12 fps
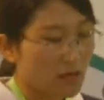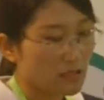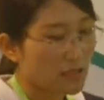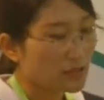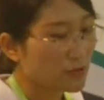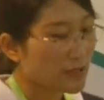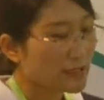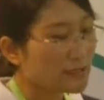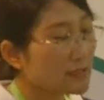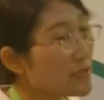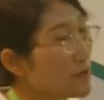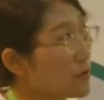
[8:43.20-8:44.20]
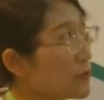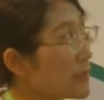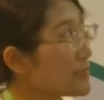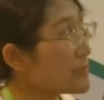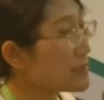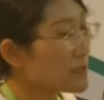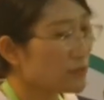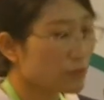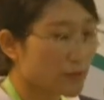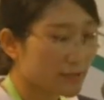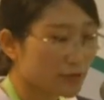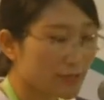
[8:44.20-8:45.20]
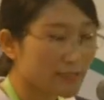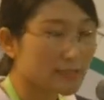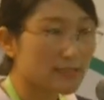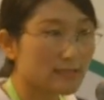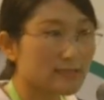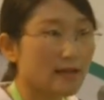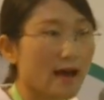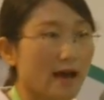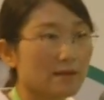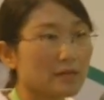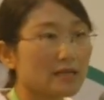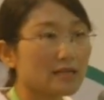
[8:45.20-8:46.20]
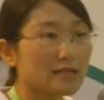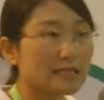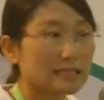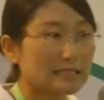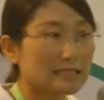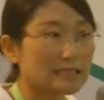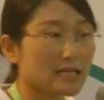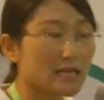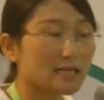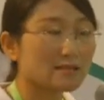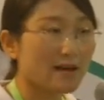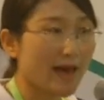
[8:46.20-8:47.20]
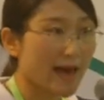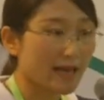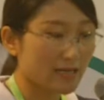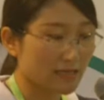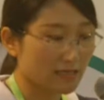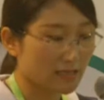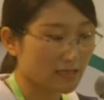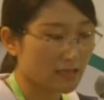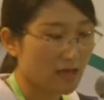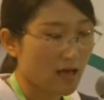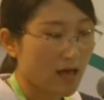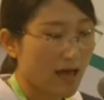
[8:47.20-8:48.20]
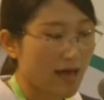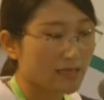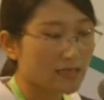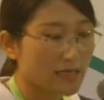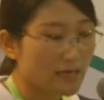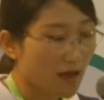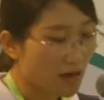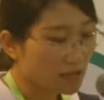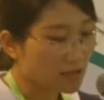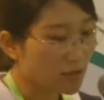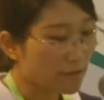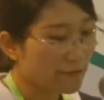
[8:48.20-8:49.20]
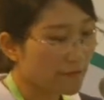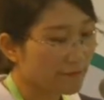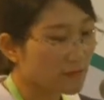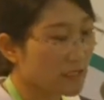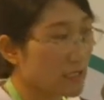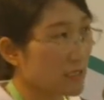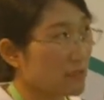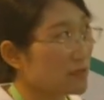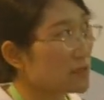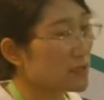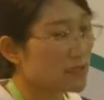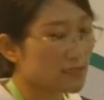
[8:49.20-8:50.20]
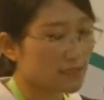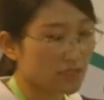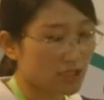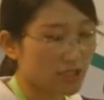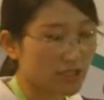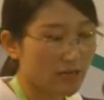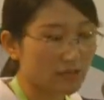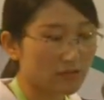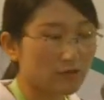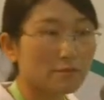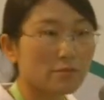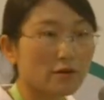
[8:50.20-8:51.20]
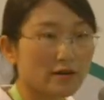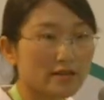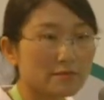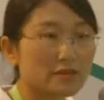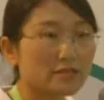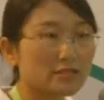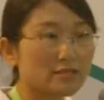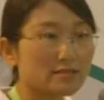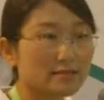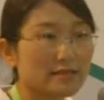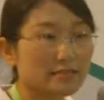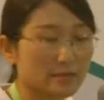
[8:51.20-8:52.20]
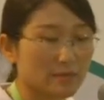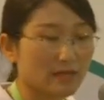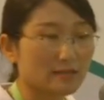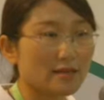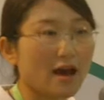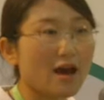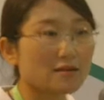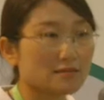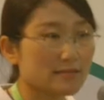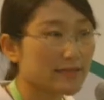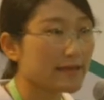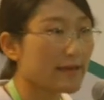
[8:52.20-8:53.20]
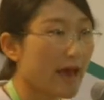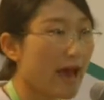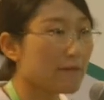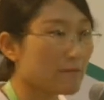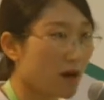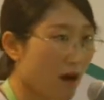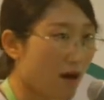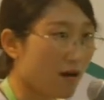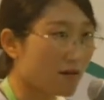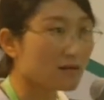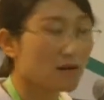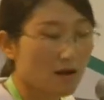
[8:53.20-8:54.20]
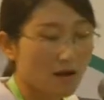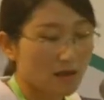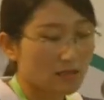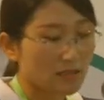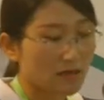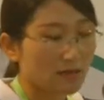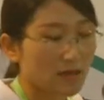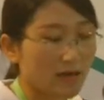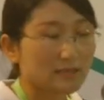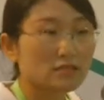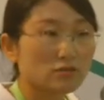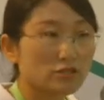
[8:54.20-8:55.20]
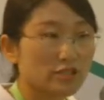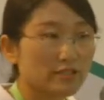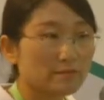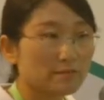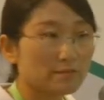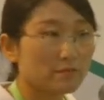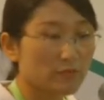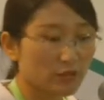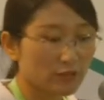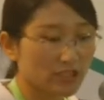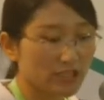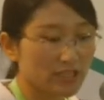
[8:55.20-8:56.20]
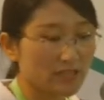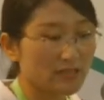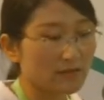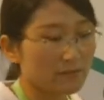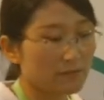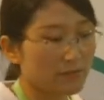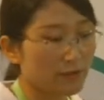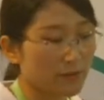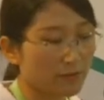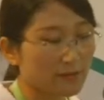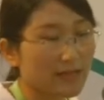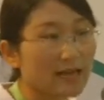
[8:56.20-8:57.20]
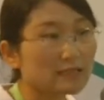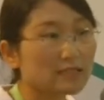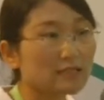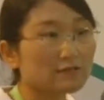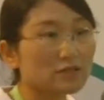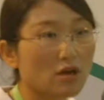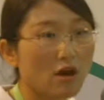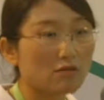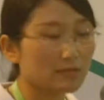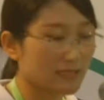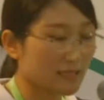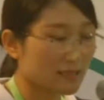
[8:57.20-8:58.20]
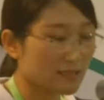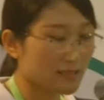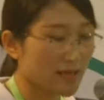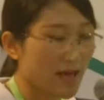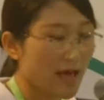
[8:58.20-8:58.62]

The related ingredient restrictions are mainly listed in the annex. And in Article 15, there is a general prohibition statement on CMR, the carcinogen, mutagen, reproductive toxins.